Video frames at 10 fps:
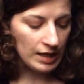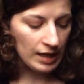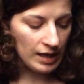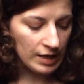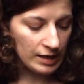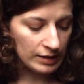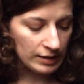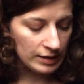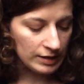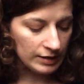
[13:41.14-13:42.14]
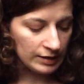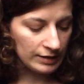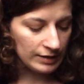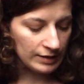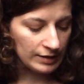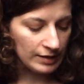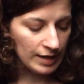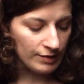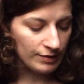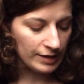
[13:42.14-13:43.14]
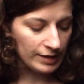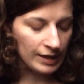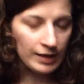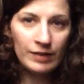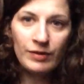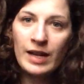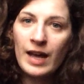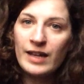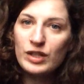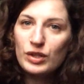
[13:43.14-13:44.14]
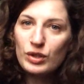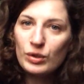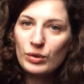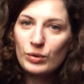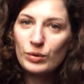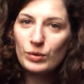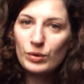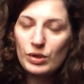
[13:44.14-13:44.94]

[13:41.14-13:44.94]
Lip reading: And now I even had to,